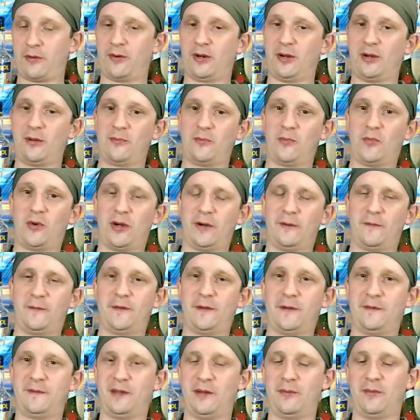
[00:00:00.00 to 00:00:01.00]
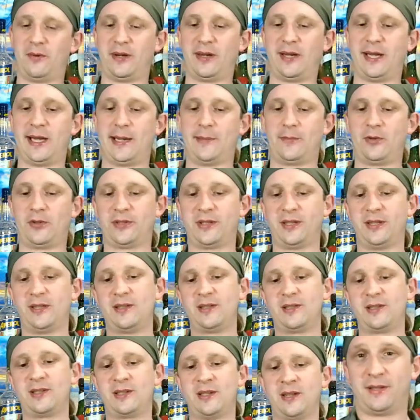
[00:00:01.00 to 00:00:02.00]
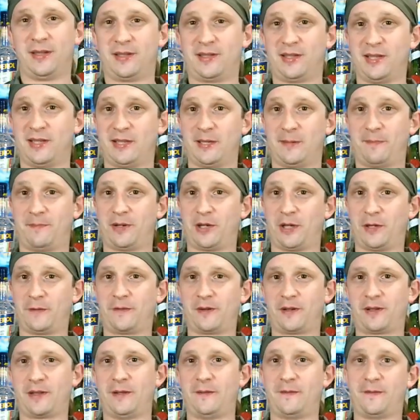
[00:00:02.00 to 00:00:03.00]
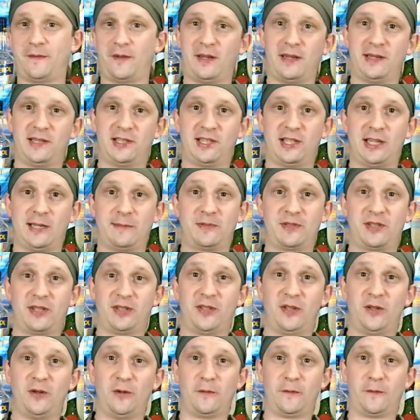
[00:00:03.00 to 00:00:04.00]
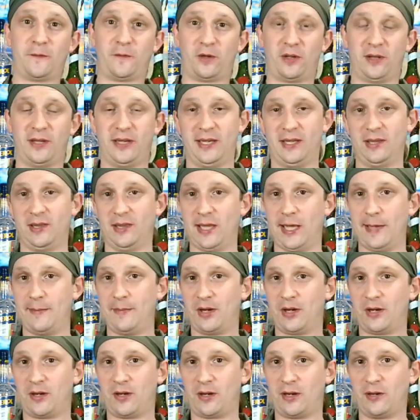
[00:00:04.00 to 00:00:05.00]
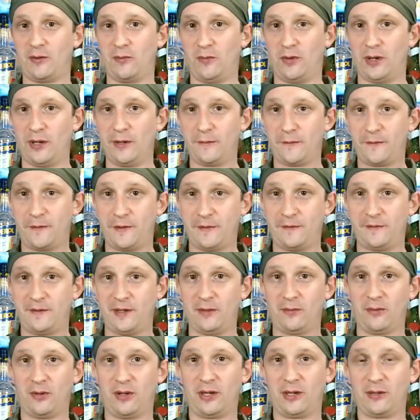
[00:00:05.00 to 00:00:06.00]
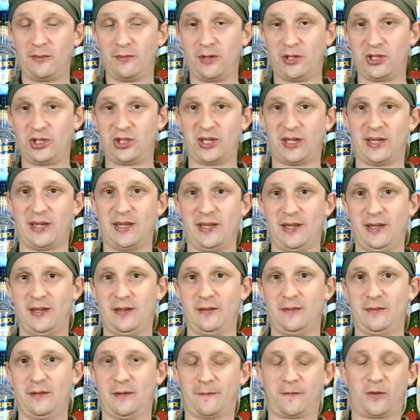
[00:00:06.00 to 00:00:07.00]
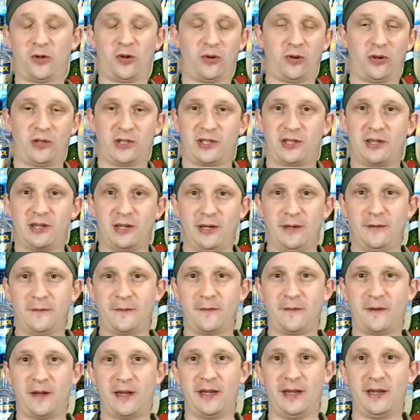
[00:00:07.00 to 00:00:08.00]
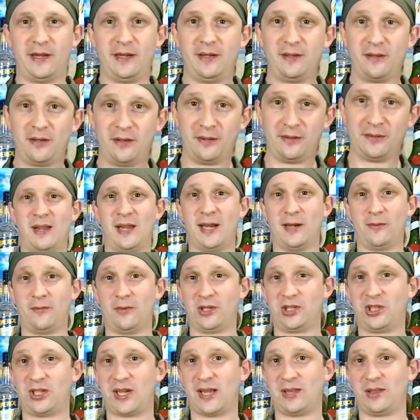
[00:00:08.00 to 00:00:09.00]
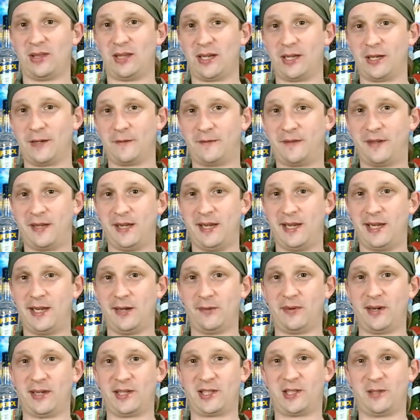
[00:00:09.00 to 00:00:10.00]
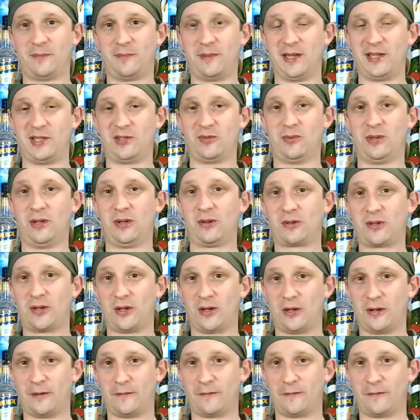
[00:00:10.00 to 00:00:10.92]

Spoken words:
Rum, 151 Hamilton's. This is a perfectly fine substitute for the Lemon Heart 151, which I, of course, couldn't find, and which a lot of tiki recipes will call